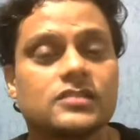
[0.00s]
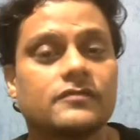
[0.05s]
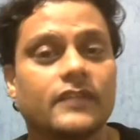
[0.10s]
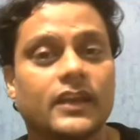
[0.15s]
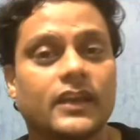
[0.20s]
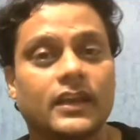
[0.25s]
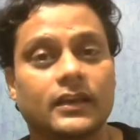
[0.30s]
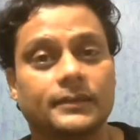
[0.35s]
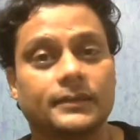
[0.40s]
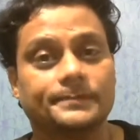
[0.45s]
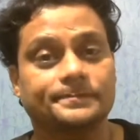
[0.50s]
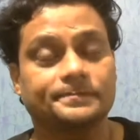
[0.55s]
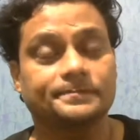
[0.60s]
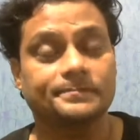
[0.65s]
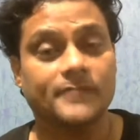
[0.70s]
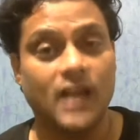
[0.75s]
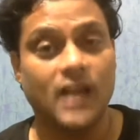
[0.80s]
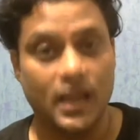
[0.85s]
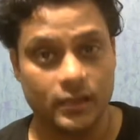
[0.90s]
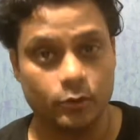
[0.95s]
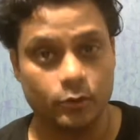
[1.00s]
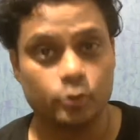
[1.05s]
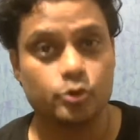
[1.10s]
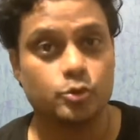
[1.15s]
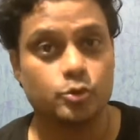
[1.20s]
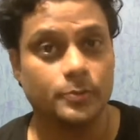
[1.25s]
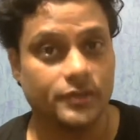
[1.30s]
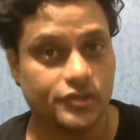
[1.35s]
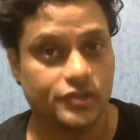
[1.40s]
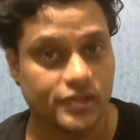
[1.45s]
when I used
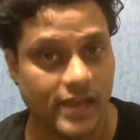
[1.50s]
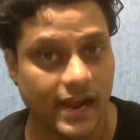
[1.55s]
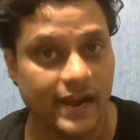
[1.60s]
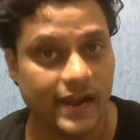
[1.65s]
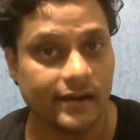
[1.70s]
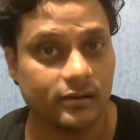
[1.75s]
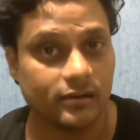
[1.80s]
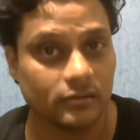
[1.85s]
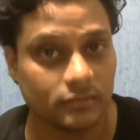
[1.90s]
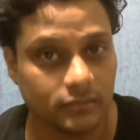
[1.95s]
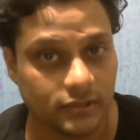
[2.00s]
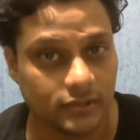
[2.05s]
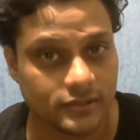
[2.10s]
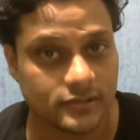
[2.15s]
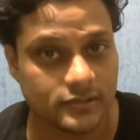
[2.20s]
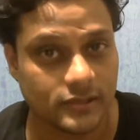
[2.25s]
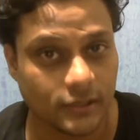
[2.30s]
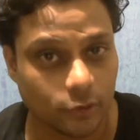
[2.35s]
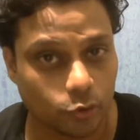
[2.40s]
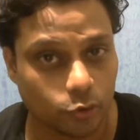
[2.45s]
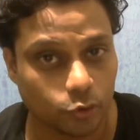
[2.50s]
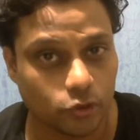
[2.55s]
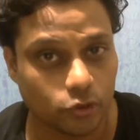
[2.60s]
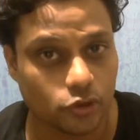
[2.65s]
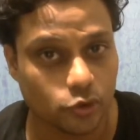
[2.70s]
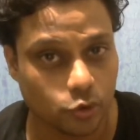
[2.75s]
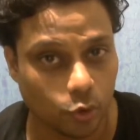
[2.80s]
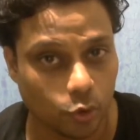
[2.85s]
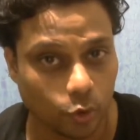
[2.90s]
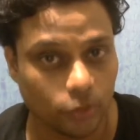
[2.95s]
to be sad listening to the
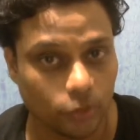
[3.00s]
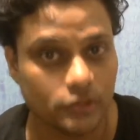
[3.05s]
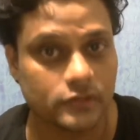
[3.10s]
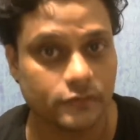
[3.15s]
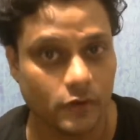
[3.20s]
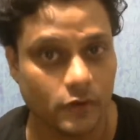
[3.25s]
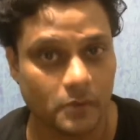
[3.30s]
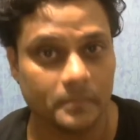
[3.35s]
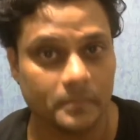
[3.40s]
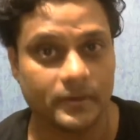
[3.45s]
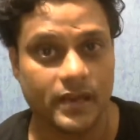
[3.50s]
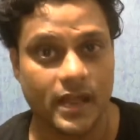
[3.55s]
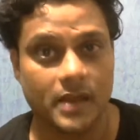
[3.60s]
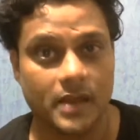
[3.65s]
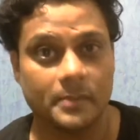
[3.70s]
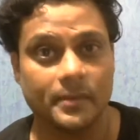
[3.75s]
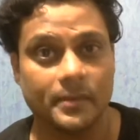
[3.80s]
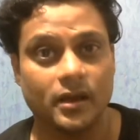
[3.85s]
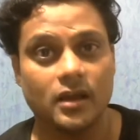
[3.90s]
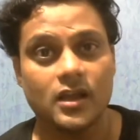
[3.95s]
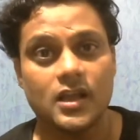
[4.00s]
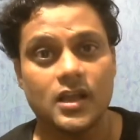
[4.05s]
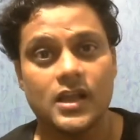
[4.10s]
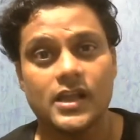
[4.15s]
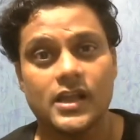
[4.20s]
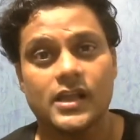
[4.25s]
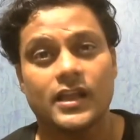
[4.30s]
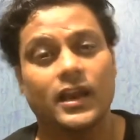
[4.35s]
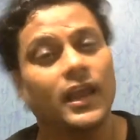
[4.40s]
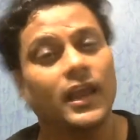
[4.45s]
stories from Grandma.
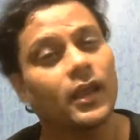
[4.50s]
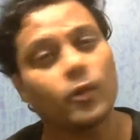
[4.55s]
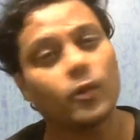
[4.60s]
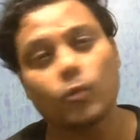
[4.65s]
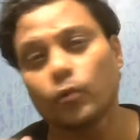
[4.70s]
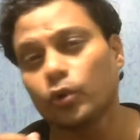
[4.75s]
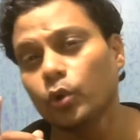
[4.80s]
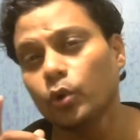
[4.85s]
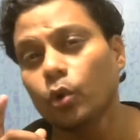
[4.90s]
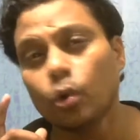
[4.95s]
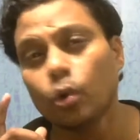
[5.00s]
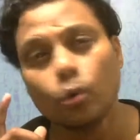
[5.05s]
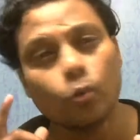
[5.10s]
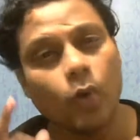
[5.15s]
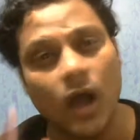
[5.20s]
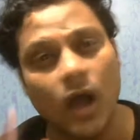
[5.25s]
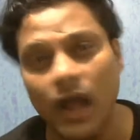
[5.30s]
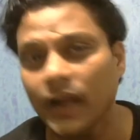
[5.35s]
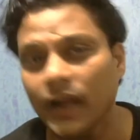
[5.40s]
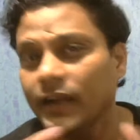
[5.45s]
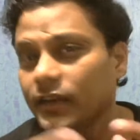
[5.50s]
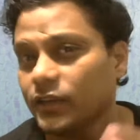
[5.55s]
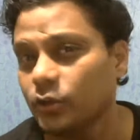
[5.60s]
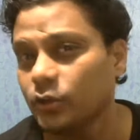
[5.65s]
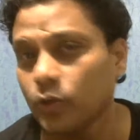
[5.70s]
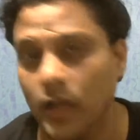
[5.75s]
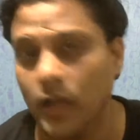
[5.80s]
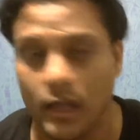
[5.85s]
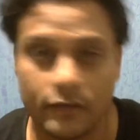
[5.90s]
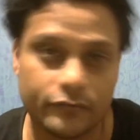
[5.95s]
Like, dude, why did
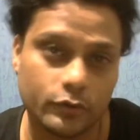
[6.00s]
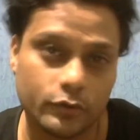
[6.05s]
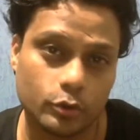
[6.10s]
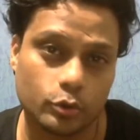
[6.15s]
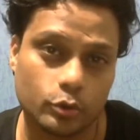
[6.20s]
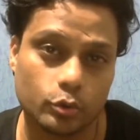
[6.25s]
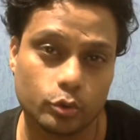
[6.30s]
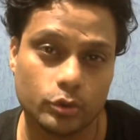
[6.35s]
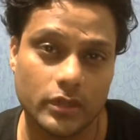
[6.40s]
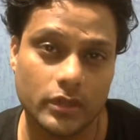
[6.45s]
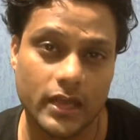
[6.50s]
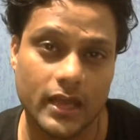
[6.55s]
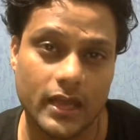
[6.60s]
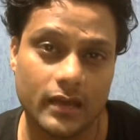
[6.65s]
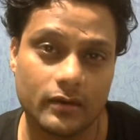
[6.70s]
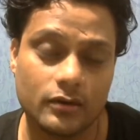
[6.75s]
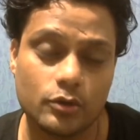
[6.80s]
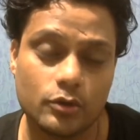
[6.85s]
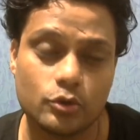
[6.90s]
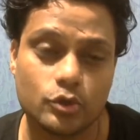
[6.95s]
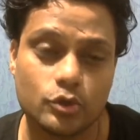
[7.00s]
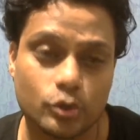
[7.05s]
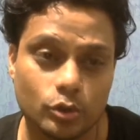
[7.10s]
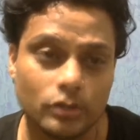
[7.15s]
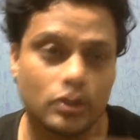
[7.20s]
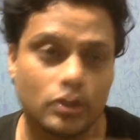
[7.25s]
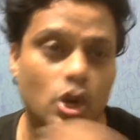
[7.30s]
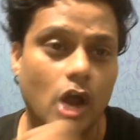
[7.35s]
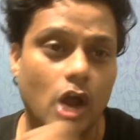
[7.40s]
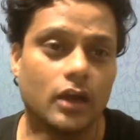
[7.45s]
you have to do that? You
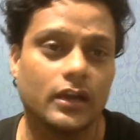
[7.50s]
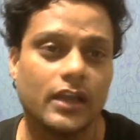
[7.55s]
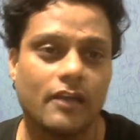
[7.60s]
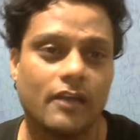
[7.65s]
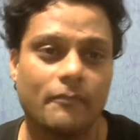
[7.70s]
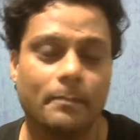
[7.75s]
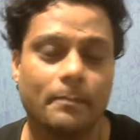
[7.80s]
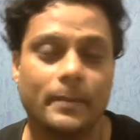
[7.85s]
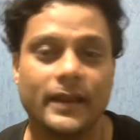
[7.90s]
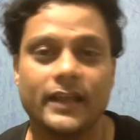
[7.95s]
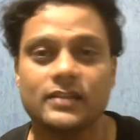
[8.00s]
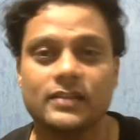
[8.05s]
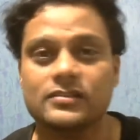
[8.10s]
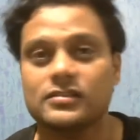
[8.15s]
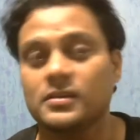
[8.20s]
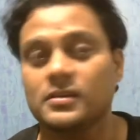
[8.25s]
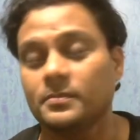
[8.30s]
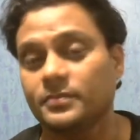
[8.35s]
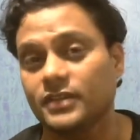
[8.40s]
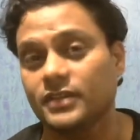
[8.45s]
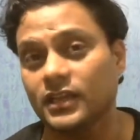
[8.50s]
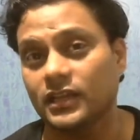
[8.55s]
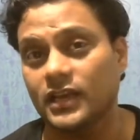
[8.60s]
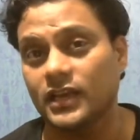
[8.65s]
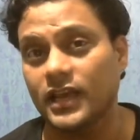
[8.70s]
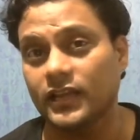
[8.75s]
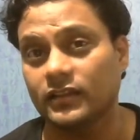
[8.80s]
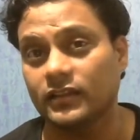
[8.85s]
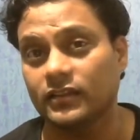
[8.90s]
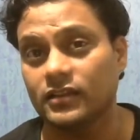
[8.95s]
should not have pledged something
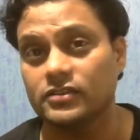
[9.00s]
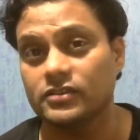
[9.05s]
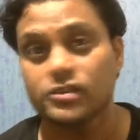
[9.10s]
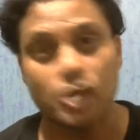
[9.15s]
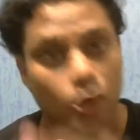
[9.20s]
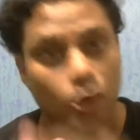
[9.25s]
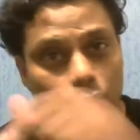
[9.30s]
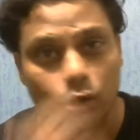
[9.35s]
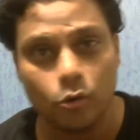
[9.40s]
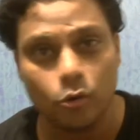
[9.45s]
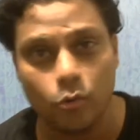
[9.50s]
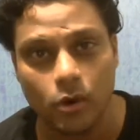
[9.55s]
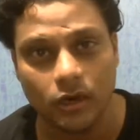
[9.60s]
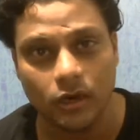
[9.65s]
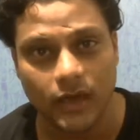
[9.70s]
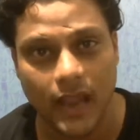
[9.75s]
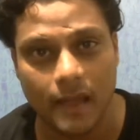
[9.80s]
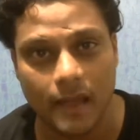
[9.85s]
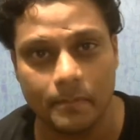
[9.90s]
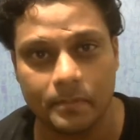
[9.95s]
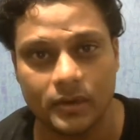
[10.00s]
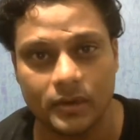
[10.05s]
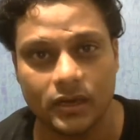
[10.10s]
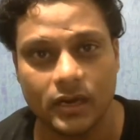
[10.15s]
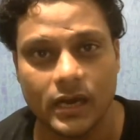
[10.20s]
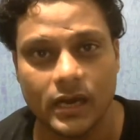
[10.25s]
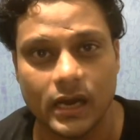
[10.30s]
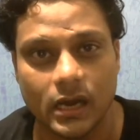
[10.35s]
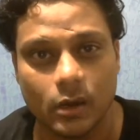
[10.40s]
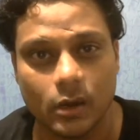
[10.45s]
like this. Look what
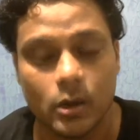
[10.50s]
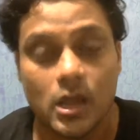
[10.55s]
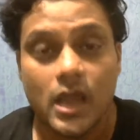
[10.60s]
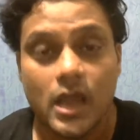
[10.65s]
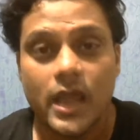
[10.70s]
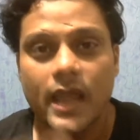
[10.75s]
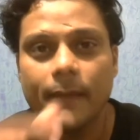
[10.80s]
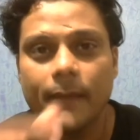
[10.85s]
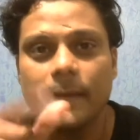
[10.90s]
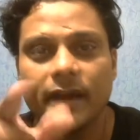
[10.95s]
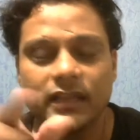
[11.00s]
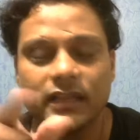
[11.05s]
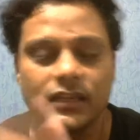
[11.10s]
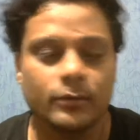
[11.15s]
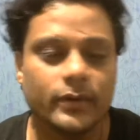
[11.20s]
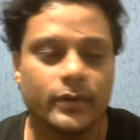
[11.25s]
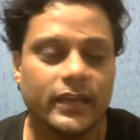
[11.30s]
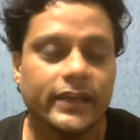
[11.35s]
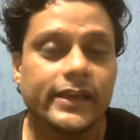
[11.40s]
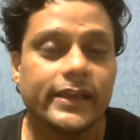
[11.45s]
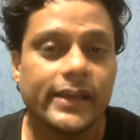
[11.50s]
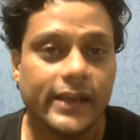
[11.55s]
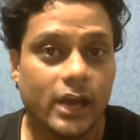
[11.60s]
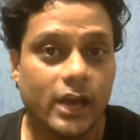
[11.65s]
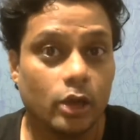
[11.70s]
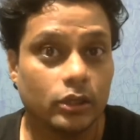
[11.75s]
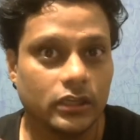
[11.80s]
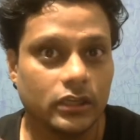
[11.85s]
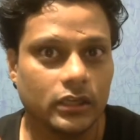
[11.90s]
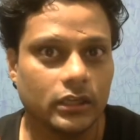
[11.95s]
happened now. And by the way,
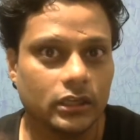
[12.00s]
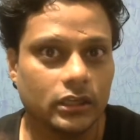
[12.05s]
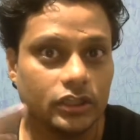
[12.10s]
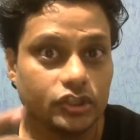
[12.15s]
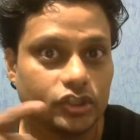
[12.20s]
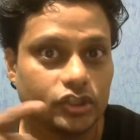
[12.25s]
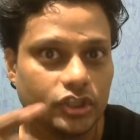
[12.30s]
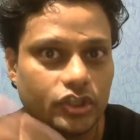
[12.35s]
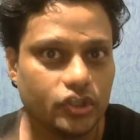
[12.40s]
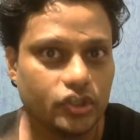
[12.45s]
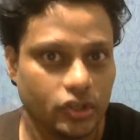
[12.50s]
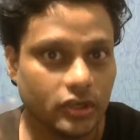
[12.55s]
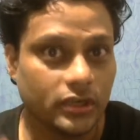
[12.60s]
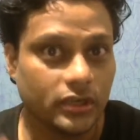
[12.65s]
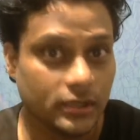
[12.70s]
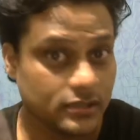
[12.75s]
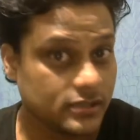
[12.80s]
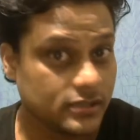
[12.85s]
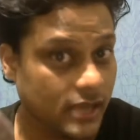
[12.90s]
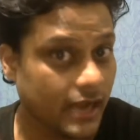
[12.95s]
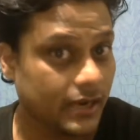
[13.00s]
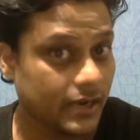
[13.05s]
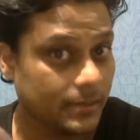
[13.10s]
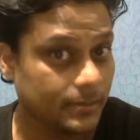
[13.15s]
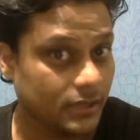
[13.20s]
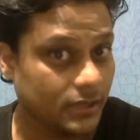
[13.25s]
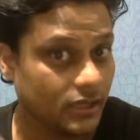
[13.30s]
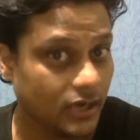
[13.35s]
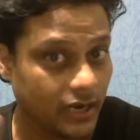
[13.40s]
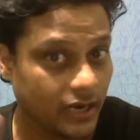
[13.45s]
now the English teacher inside
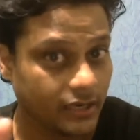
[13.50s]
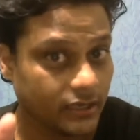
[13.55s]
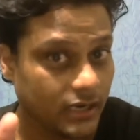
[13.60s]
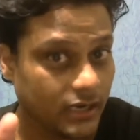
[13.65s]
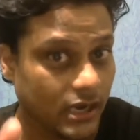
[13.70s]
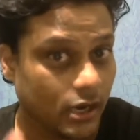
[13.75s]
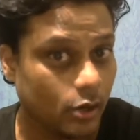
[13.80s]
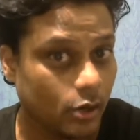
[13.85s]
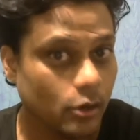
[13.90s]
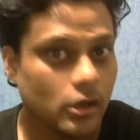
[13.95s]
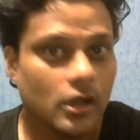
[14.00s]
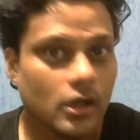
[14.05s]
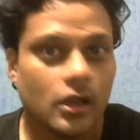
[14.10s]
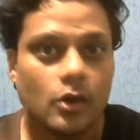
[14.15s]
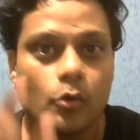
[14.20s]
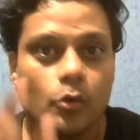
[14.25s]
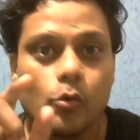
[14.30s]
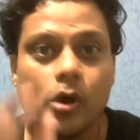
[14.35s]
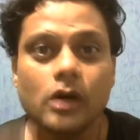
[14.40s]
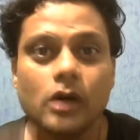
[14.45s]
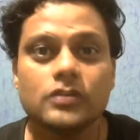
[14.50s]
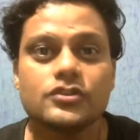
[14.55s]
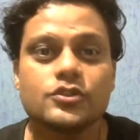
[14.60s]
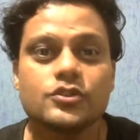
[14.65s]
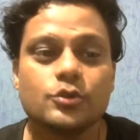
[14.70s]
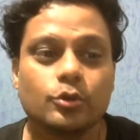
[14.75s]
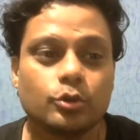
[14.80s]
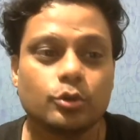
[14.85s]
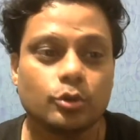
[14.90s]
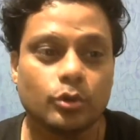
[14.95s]
me right now wants
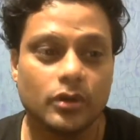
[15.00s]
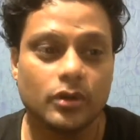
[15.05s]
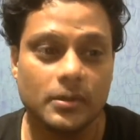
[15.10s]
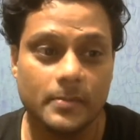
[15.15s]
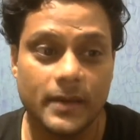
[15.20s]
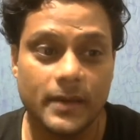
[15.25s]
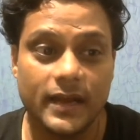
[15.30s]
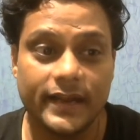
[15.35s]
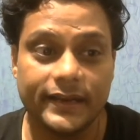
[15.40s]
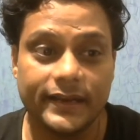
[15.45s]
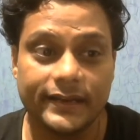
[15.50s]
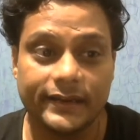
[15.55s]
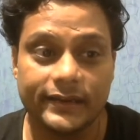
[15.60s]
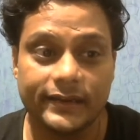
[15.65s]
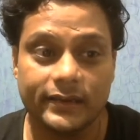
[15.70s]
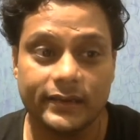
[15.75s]
to remind